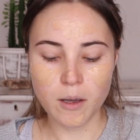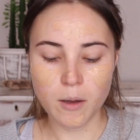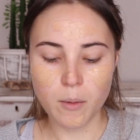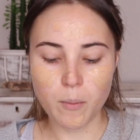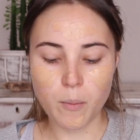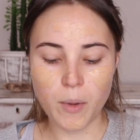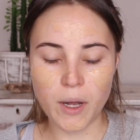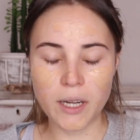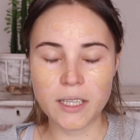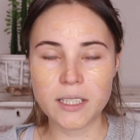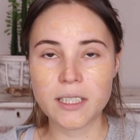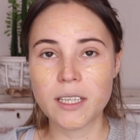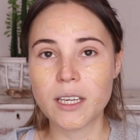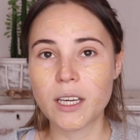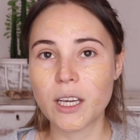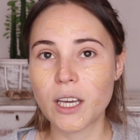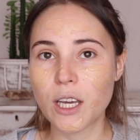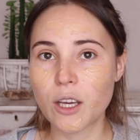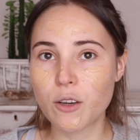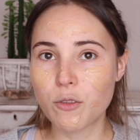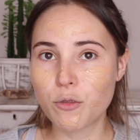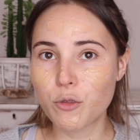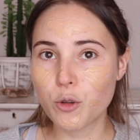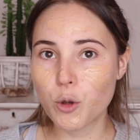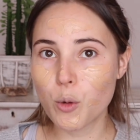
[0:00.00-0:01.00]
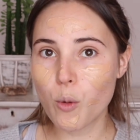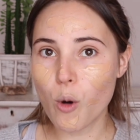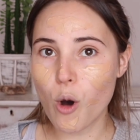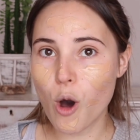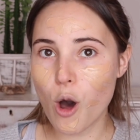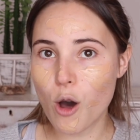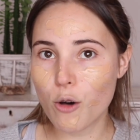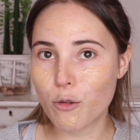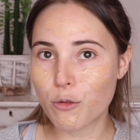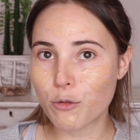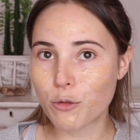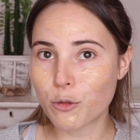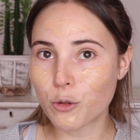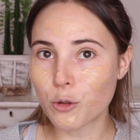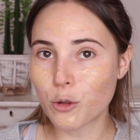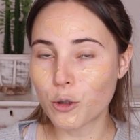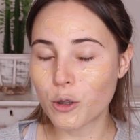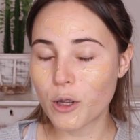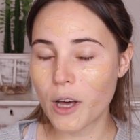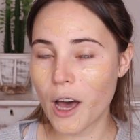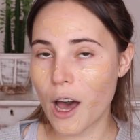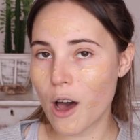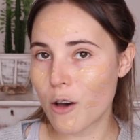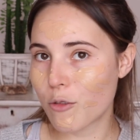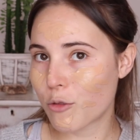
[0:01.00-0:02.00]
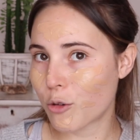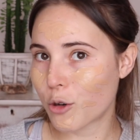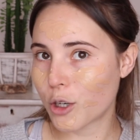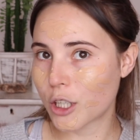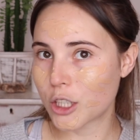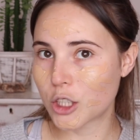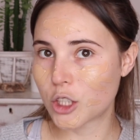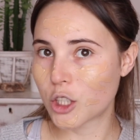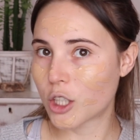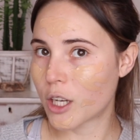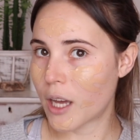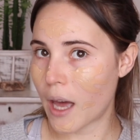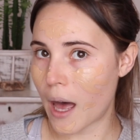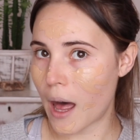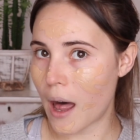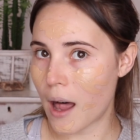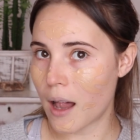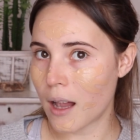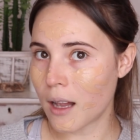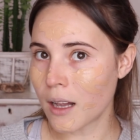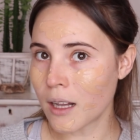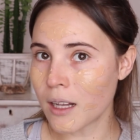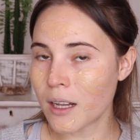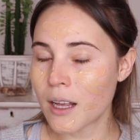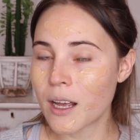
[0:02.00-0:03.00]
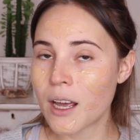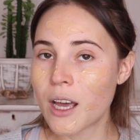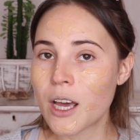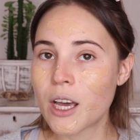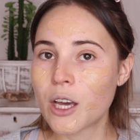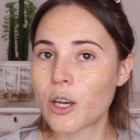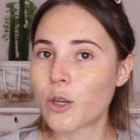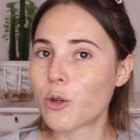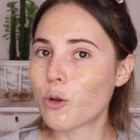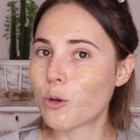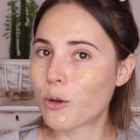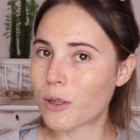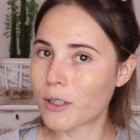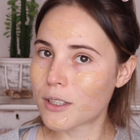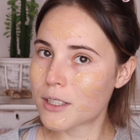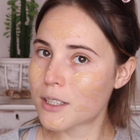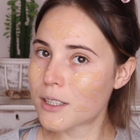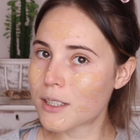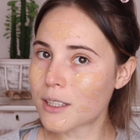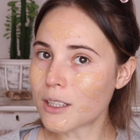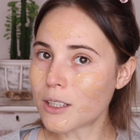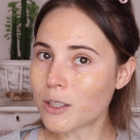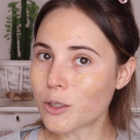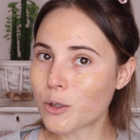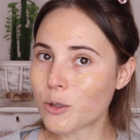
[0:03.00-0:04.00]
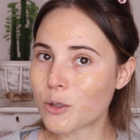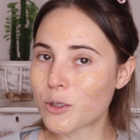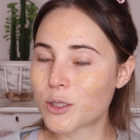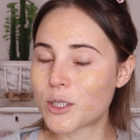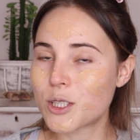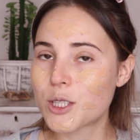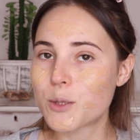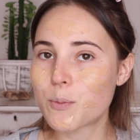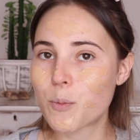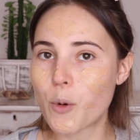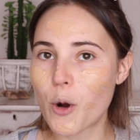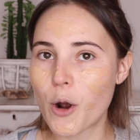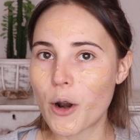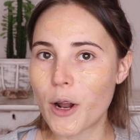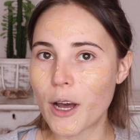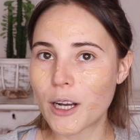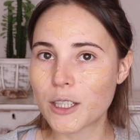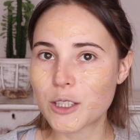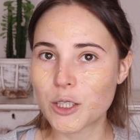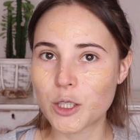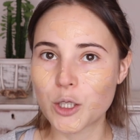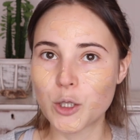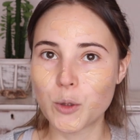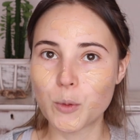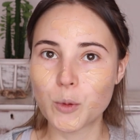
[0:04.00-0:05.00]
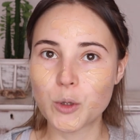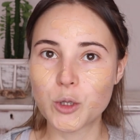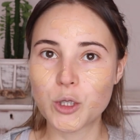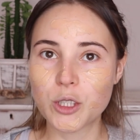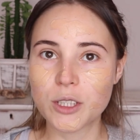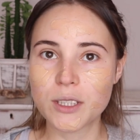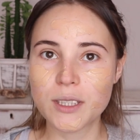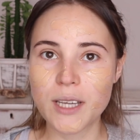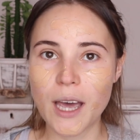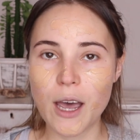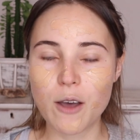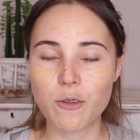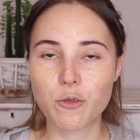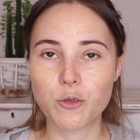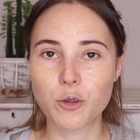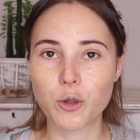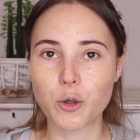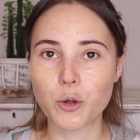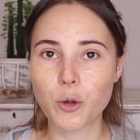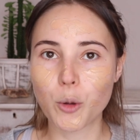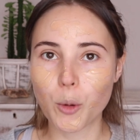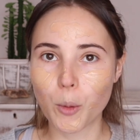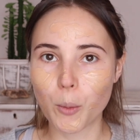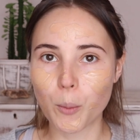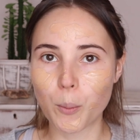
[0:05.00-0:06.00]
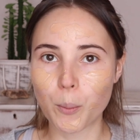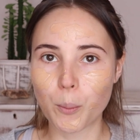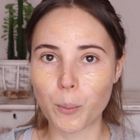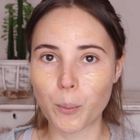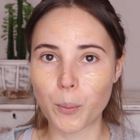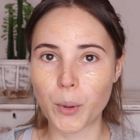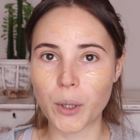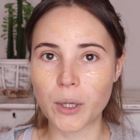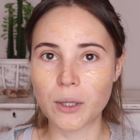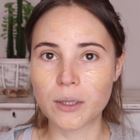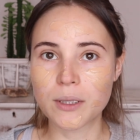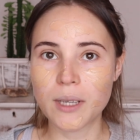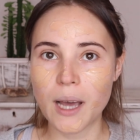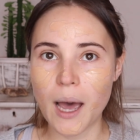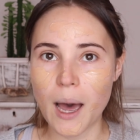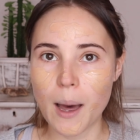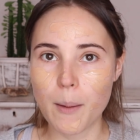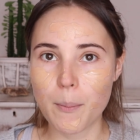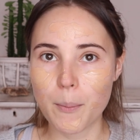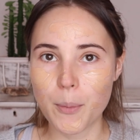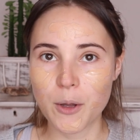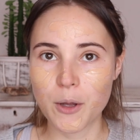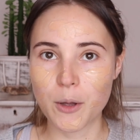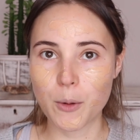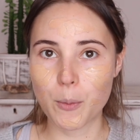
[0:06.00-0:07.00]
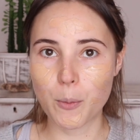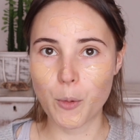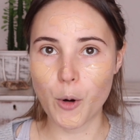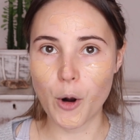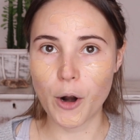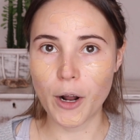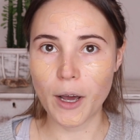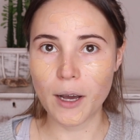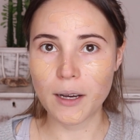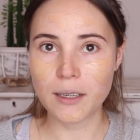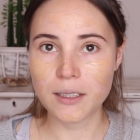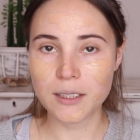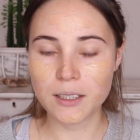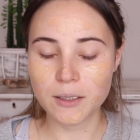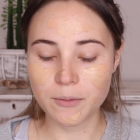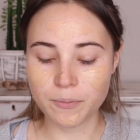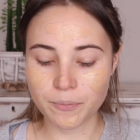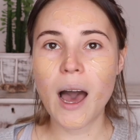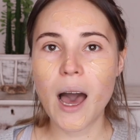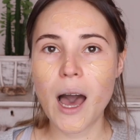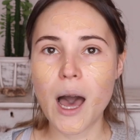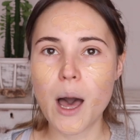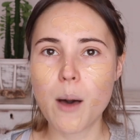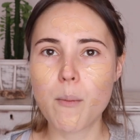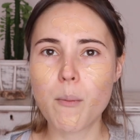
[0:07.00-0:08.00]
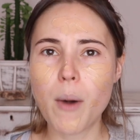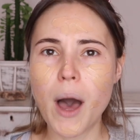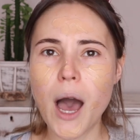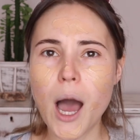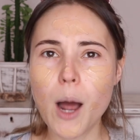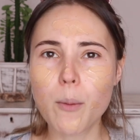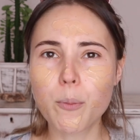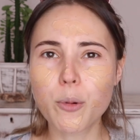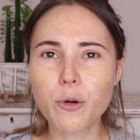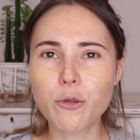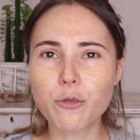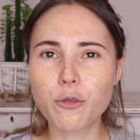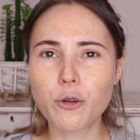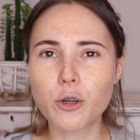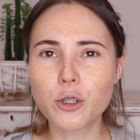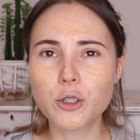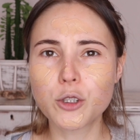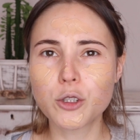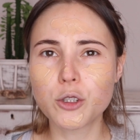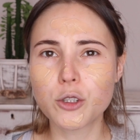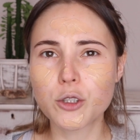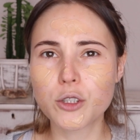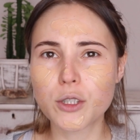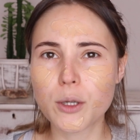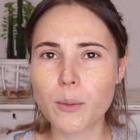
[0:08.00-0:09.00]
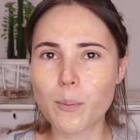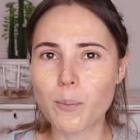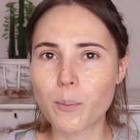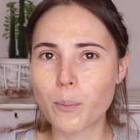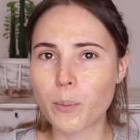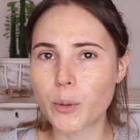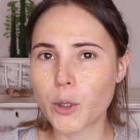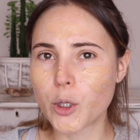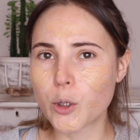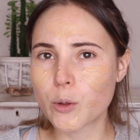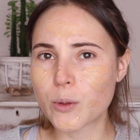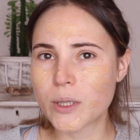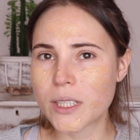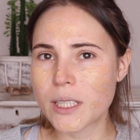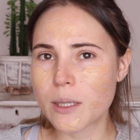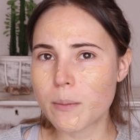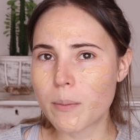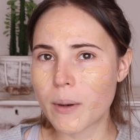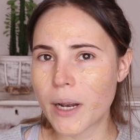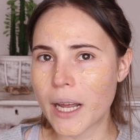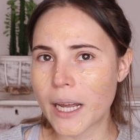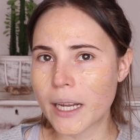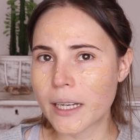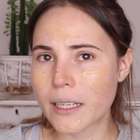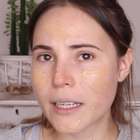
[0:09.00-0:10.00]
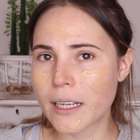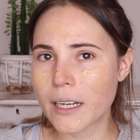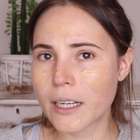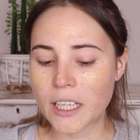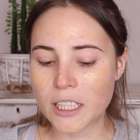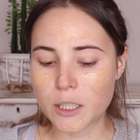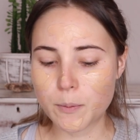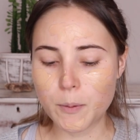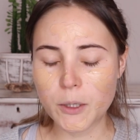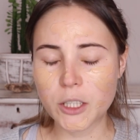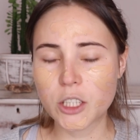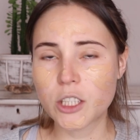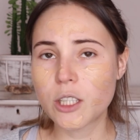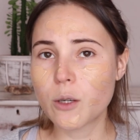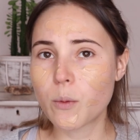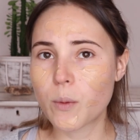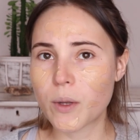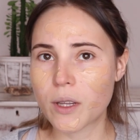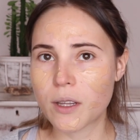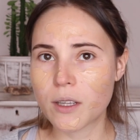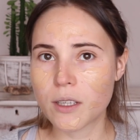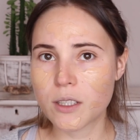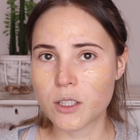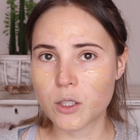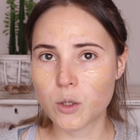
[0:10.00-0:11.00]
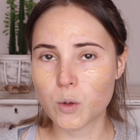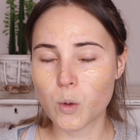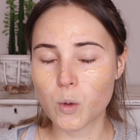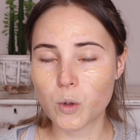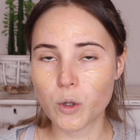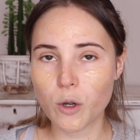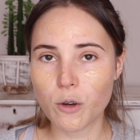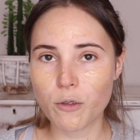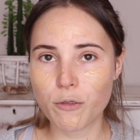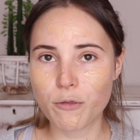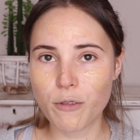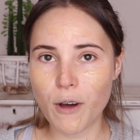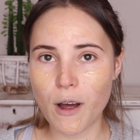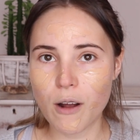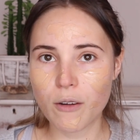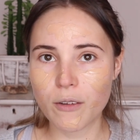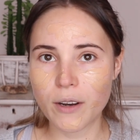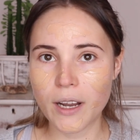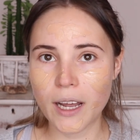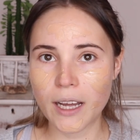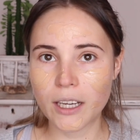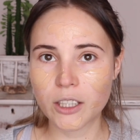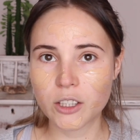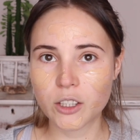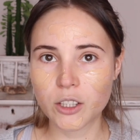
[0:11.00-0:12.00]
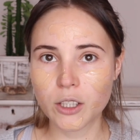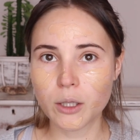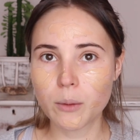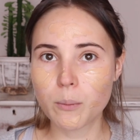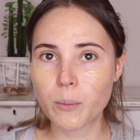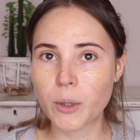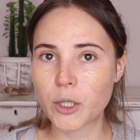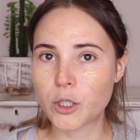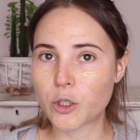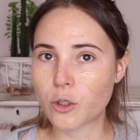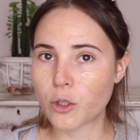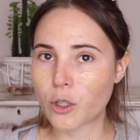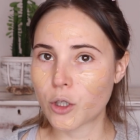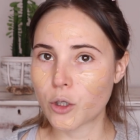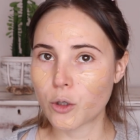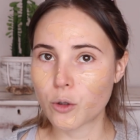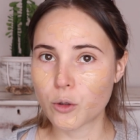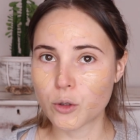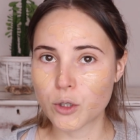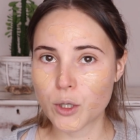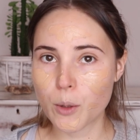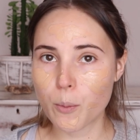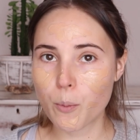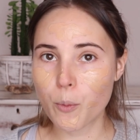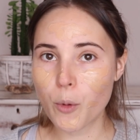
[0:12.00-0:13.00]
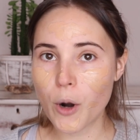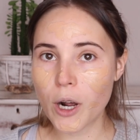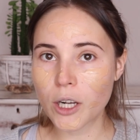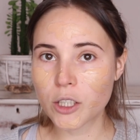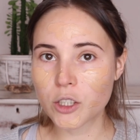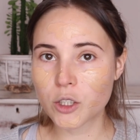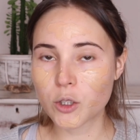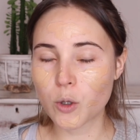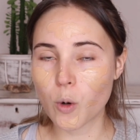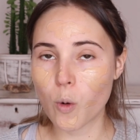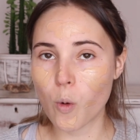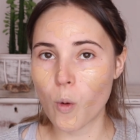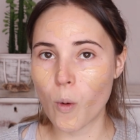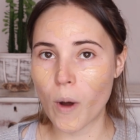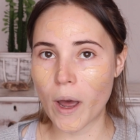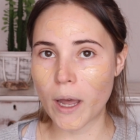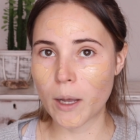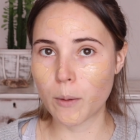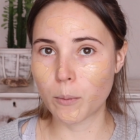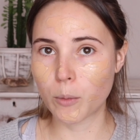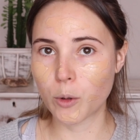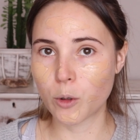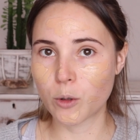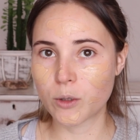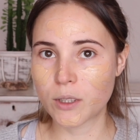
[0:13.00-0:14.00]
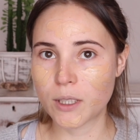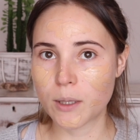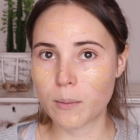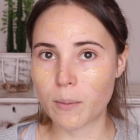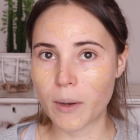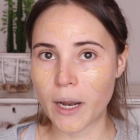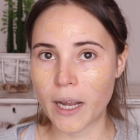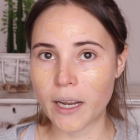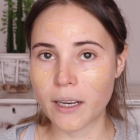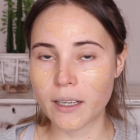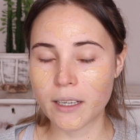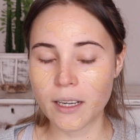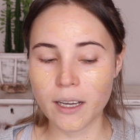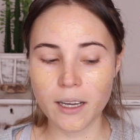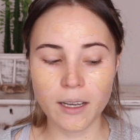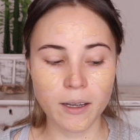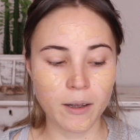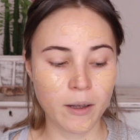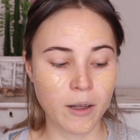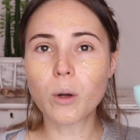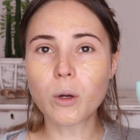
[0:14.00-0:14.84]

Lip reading: But if you are a full coverage gal, you can still use this product. You would just have to build up the product. I prefer to use a beauty blender, especially with this sort of foundation, but you can use a brush or a beauty blender.